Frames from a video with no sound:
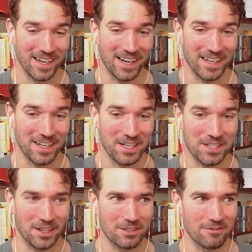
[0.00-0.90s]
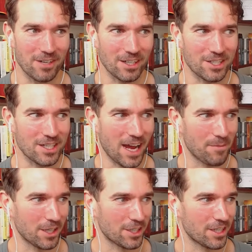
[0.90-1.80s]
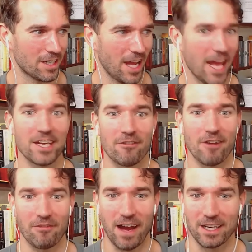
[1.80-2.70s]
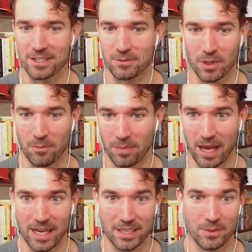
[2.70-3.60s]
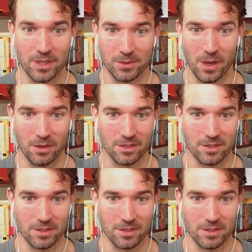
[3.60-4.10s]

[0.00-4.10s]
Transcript: and you start to realize just how much indirect factors will play into it as well.